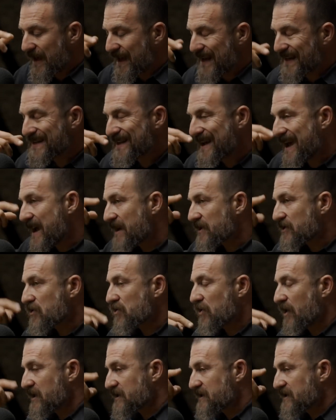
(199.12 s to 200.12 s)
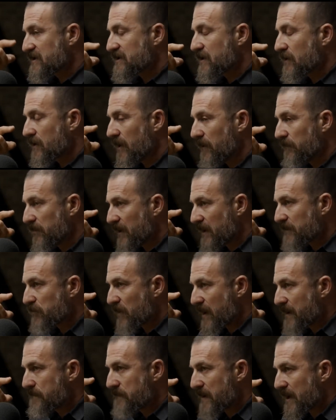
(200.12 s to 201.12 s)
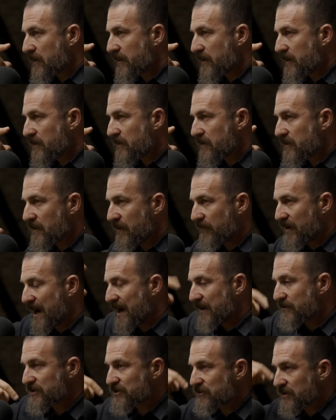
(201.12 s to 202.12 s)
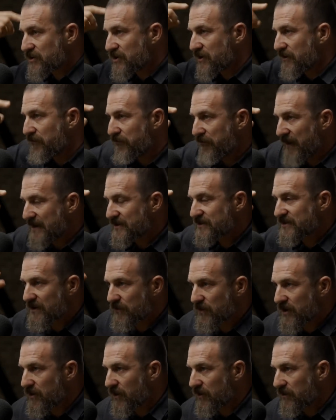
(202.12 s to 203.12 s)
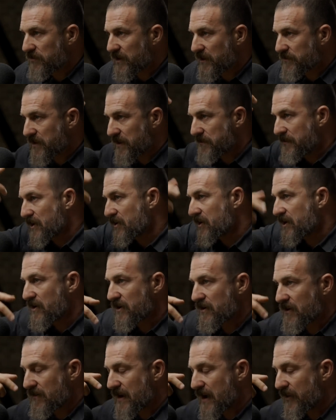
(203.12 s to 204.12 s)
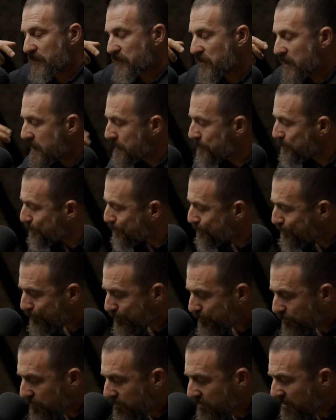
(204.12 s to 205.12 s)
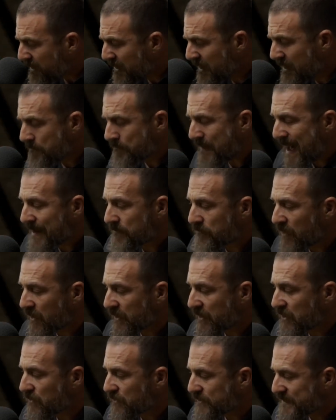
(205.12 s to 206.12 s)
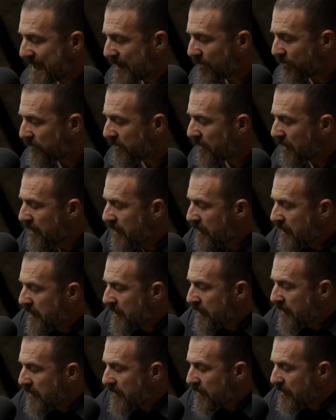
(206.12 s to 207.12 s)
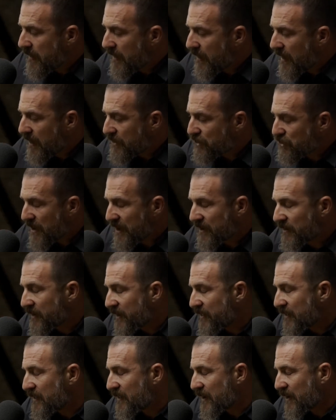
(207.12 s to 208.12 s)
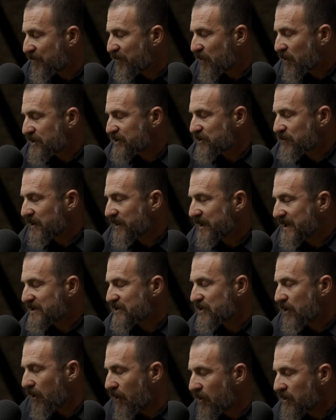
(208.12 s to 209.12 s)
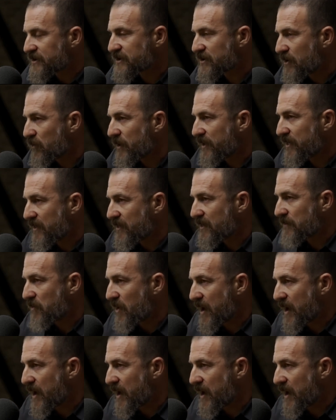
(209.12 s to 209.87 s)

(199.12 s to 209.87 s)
It can't cross the so-called blood-brain barrier. You have a high restriction fence that we call the blood-brain barrier around the brain, keep bad molecules out. Adrenaline, therefore, is released also within the